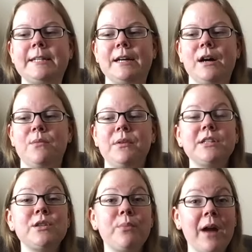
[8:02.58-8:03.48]
Um, but
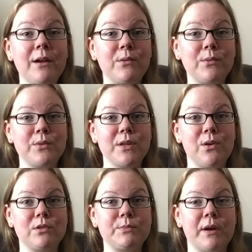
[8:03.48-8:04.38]
it's the brown one with the
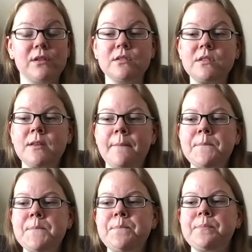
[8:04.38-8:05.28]
gold sparkles.
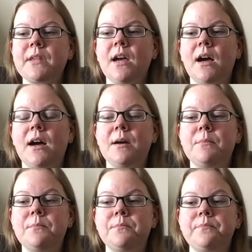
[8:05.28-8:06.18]

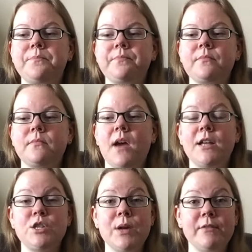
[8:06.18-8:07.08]
Um, I
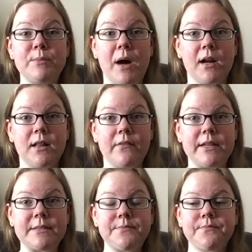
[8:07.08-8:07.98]
do have a bottle of
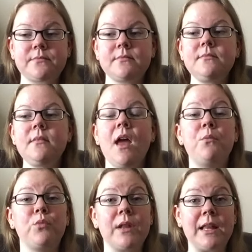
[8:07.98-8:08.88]
it.
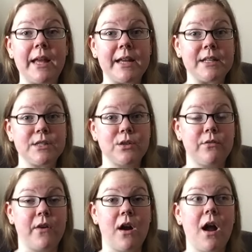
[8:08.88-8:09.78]
I'm really liking it so
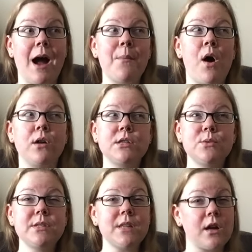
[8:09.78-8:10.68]
far. I'm also
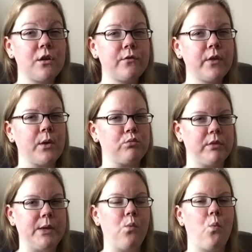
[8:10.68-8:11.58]
a sucker for like
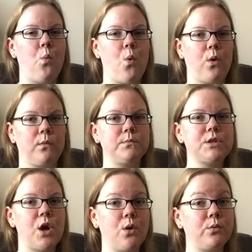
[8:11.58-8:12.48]
really warm
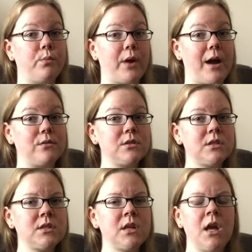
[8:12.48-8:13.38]
tone
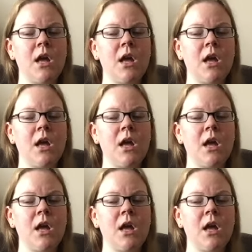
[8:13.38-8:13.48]
browns,